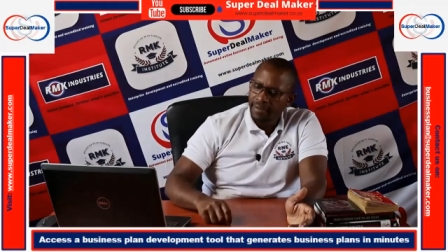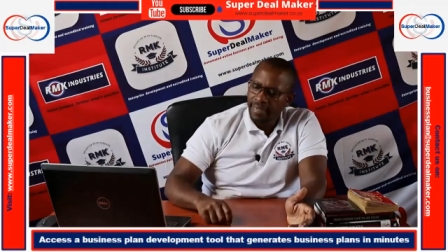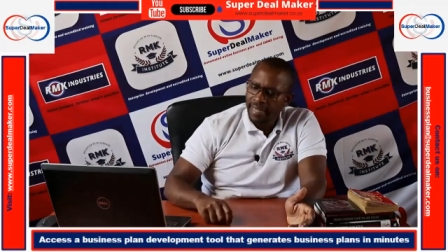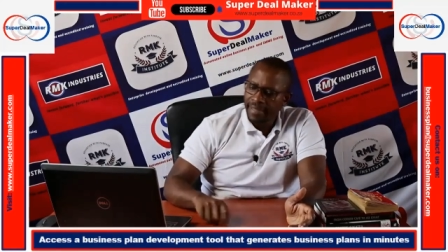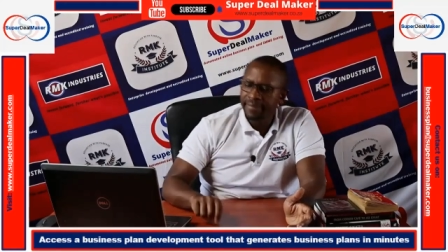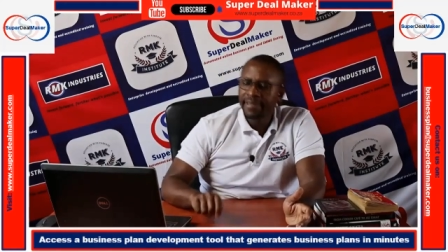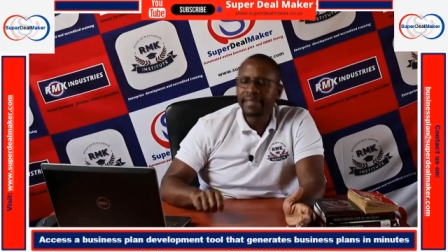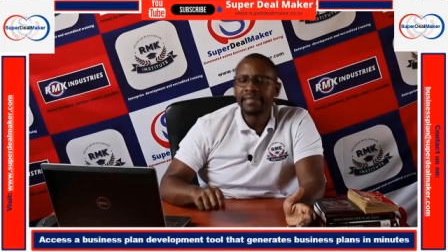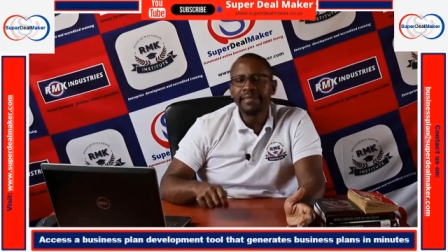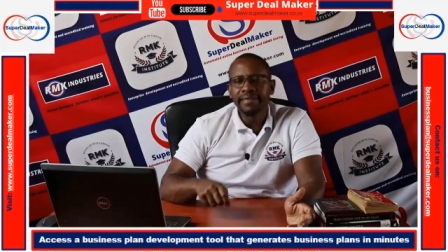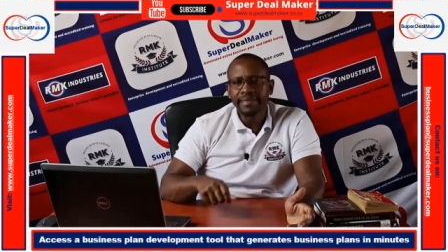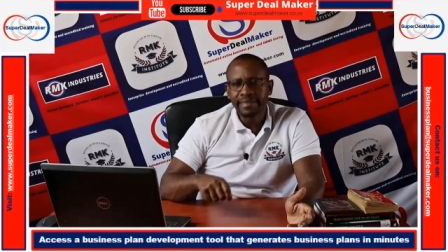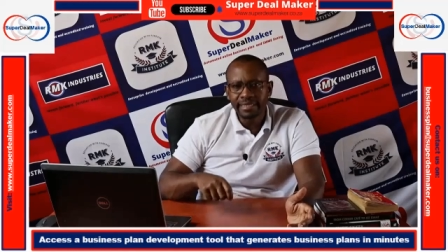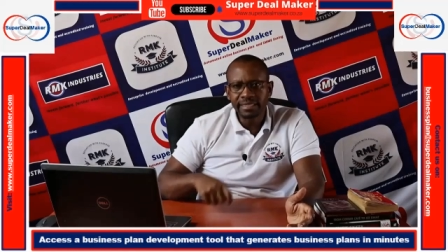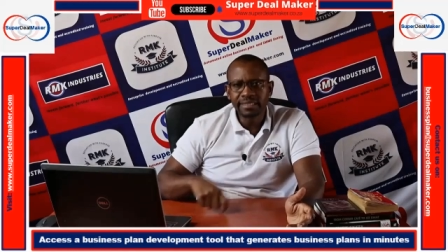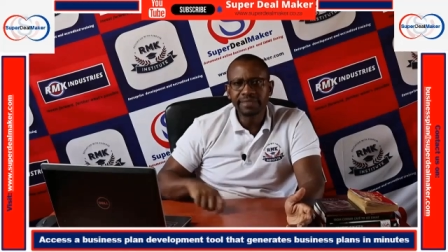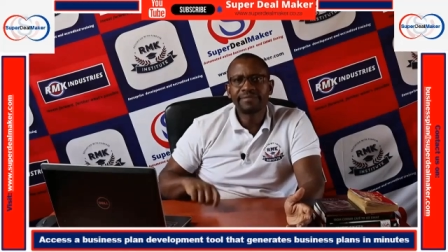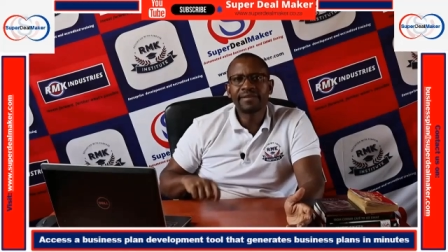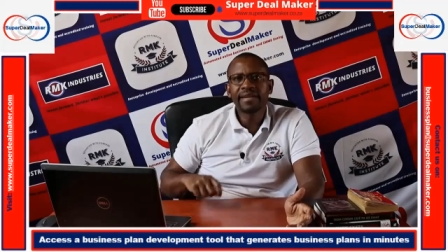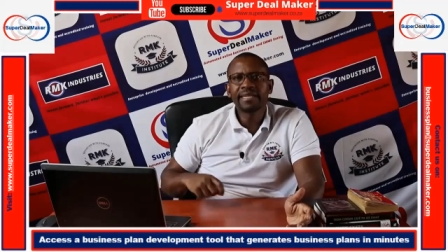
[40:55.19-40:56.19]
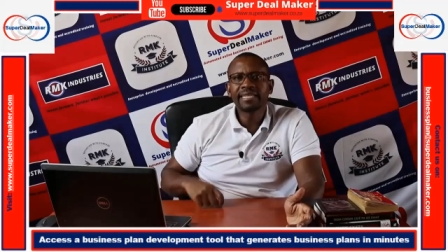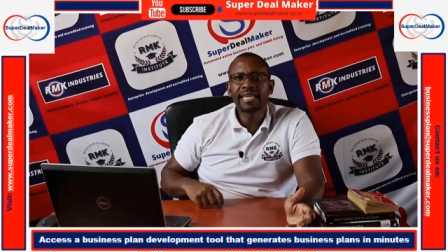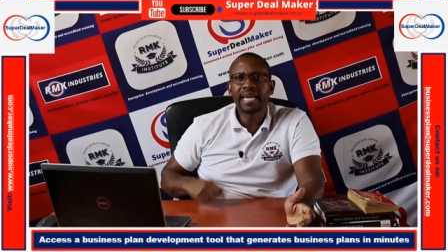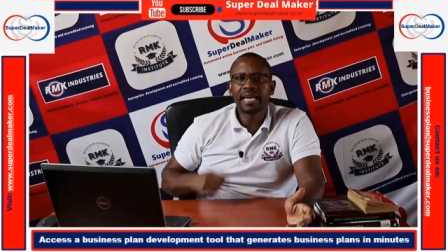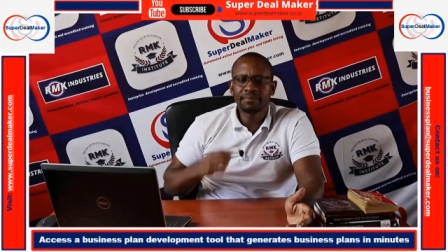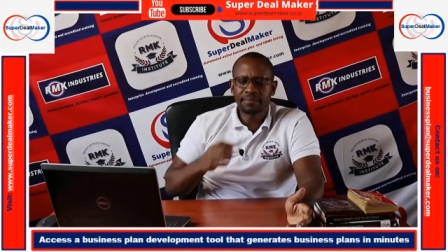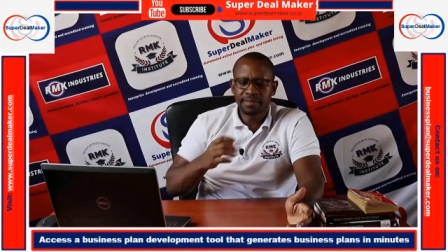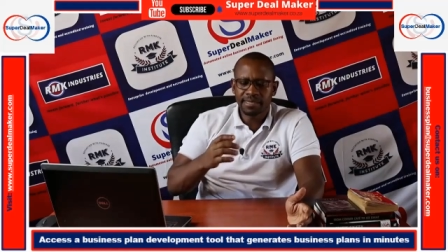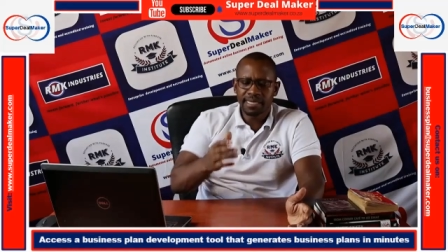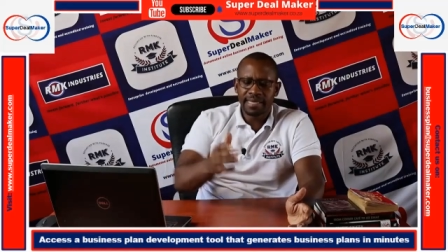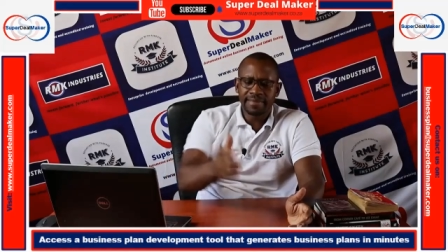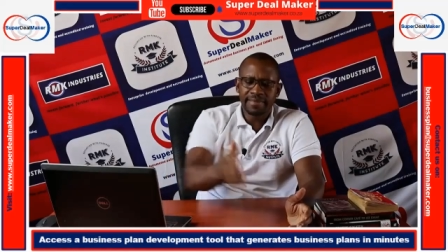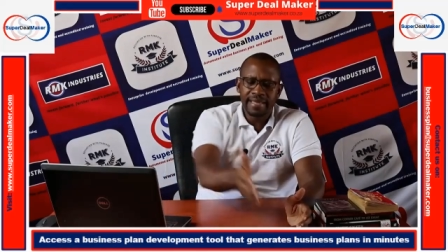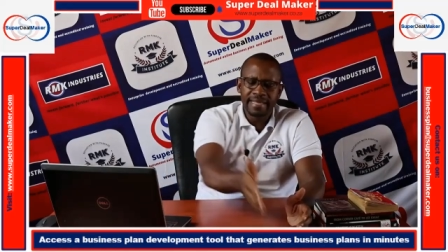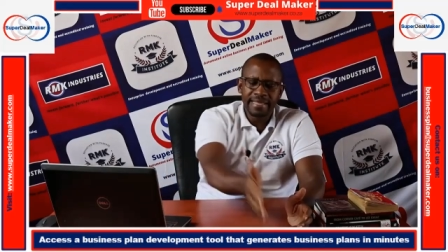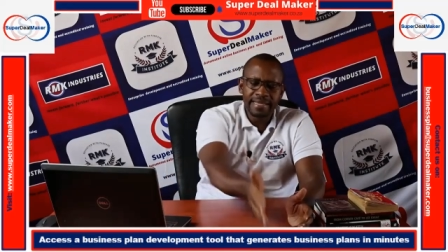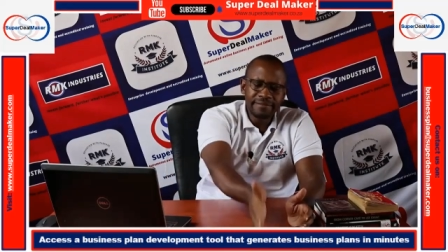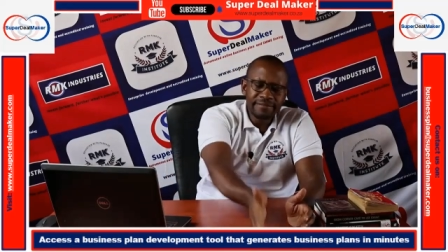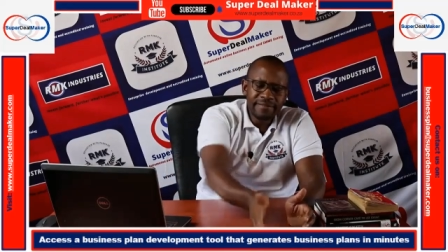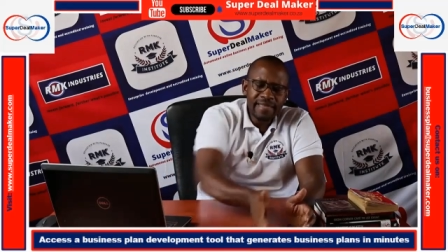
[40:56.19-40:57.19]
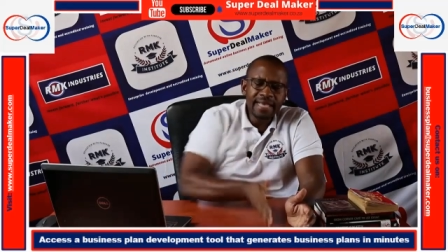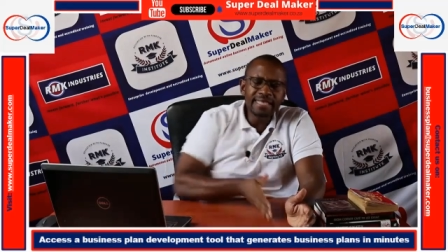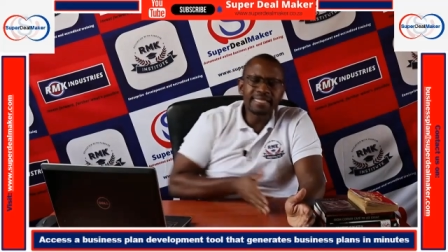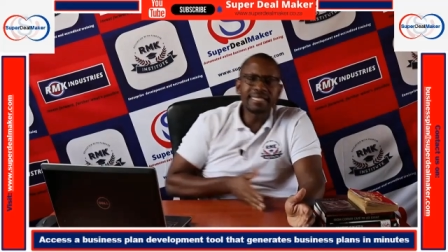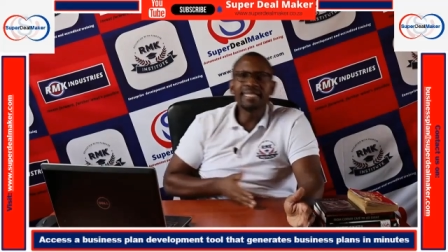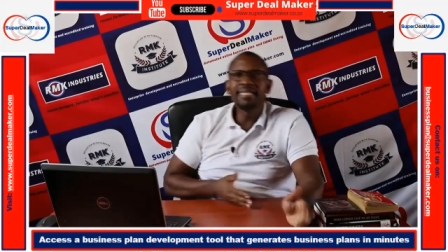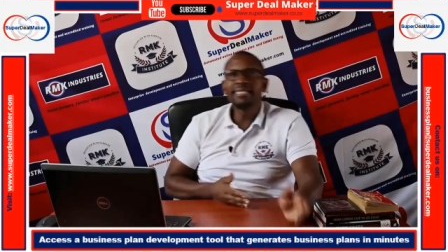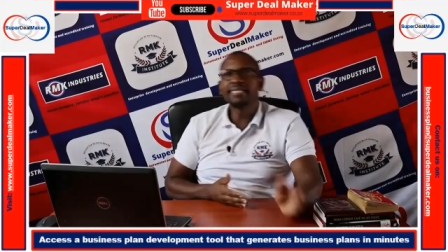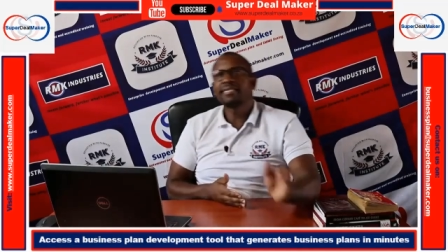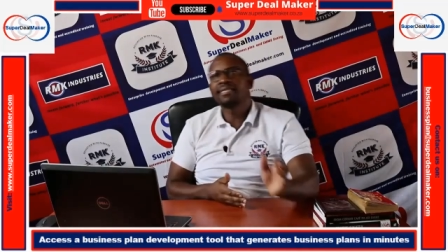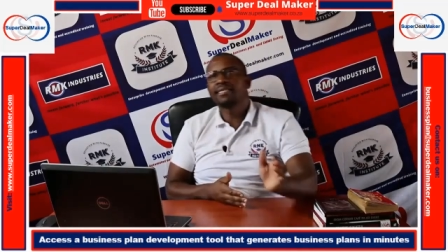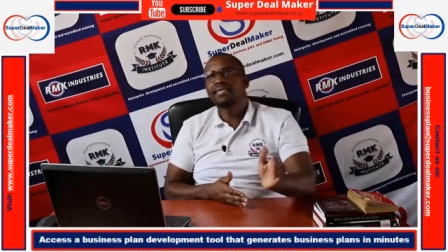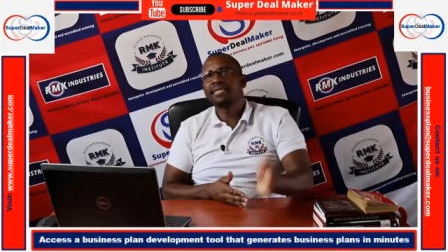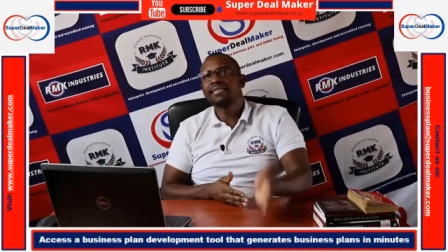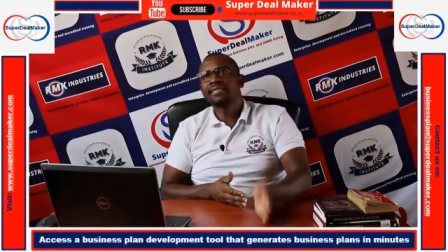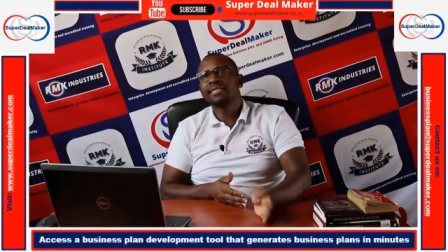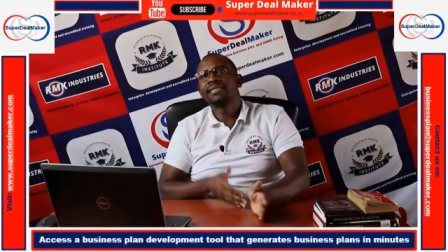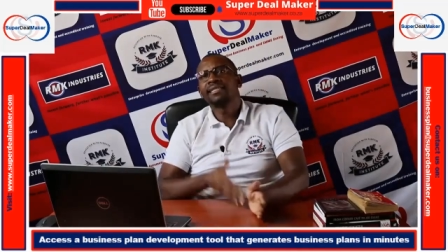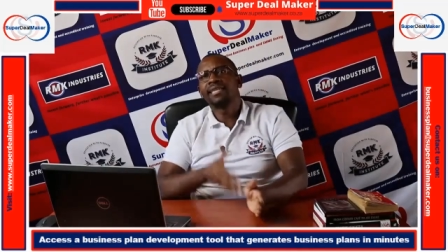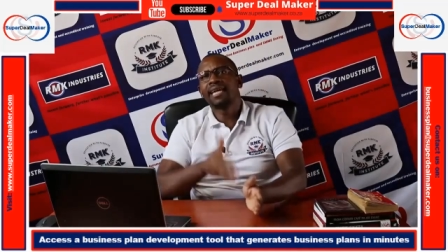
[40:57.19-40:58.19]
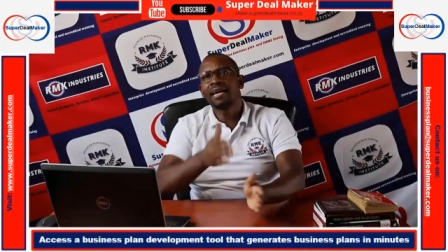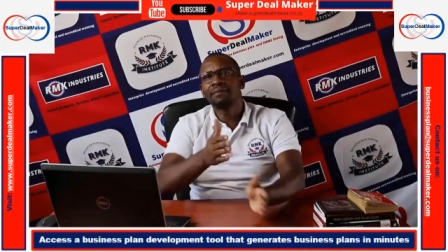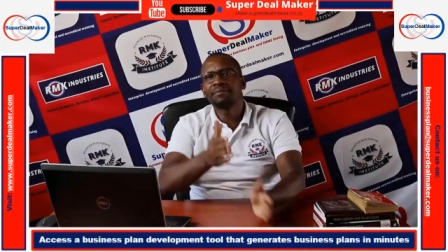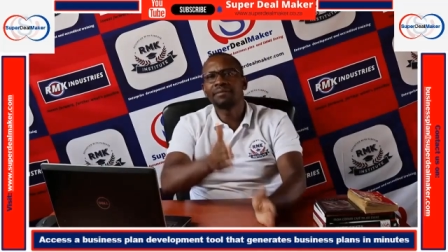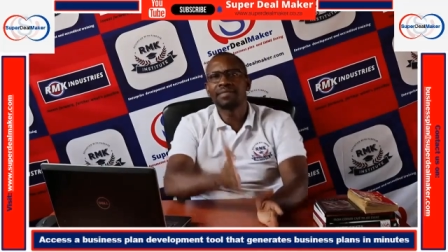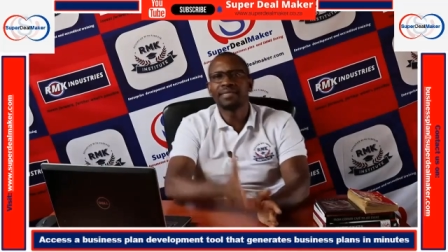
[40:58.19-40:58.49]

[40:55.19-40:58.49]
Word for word: And then the different gaps, and then if there are still certain gaps,